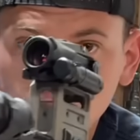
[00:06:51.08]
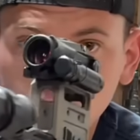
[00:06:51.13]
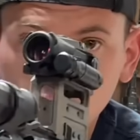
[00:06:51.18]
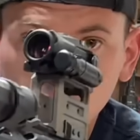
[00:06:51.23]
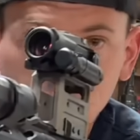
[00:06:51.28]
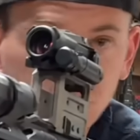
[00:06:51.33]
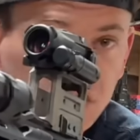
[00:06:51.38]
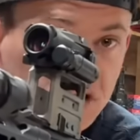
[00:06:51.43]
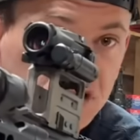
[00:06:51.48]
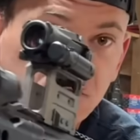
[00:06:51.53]

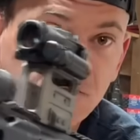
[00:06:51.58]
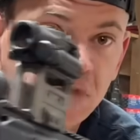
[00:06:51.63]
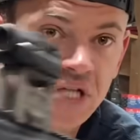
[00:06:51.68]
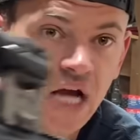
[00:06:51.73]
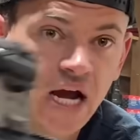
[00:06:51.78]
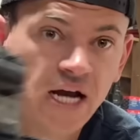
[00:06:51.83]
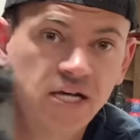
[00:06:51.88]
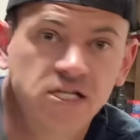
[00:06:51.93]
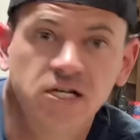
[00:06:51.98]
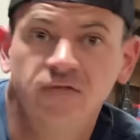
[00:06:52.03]
We'll do some
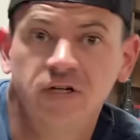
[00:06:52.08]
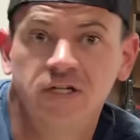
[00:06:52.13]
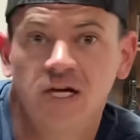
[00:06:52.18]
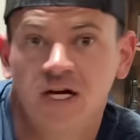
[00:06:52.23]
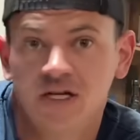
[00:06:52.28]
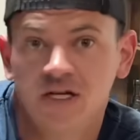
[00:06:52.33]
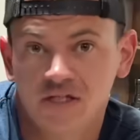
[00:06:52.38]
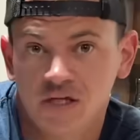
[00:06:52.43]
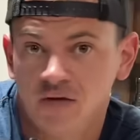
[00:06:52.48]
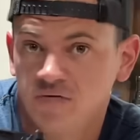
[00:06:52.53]
scientific
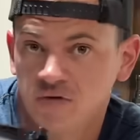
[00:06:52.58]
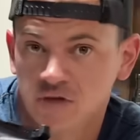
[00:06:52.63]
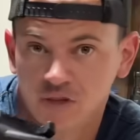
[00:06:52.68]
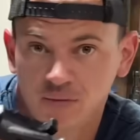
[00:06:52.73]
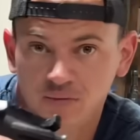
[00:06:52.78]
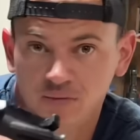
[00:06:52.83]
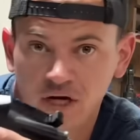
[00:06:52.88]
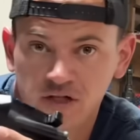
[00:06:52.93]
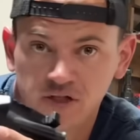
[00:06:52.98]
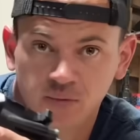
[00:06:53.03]
testing for
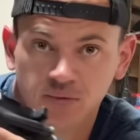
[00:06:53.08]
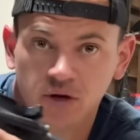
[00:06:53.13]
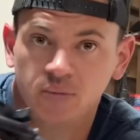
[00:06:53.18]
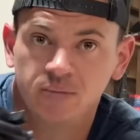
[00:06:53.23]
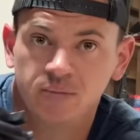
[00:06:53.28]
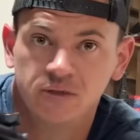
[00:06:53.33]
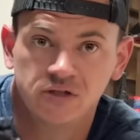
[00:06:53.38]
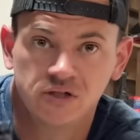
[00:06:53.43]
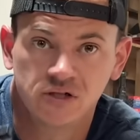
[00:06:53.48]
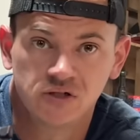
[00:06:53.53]
suppressor
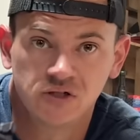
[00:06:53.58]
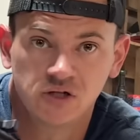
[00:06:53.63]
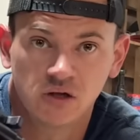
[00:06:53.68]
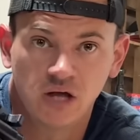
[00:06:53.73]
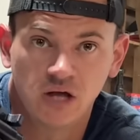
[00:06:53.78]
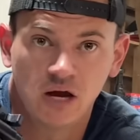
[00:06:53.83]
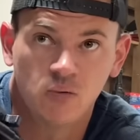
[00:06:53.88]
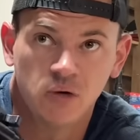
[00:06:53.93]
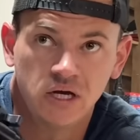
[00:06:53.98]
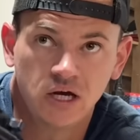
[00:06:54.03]
purposes so
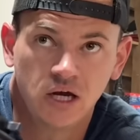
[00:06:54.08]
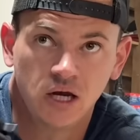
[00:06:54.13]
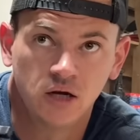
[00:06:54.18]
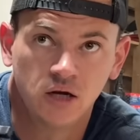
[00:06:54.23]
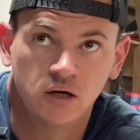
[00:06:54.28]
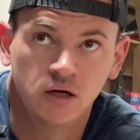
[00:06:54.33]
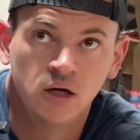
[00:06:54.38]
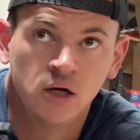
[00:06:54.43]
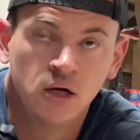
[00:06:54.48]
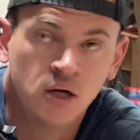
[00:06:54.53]
that we
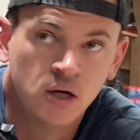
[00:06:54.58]
can